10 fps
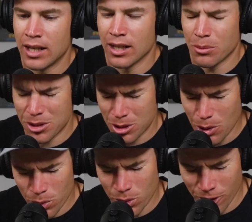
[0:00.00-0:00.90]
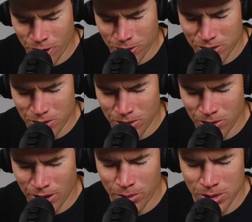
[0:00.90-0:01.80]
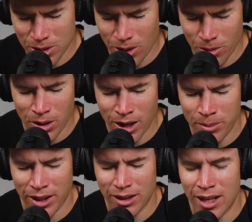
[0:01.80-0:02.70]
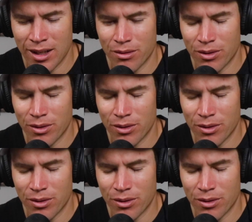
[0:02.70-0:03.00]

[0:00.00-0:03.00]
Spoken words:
He was so close, dude. I was so bummed at the end of the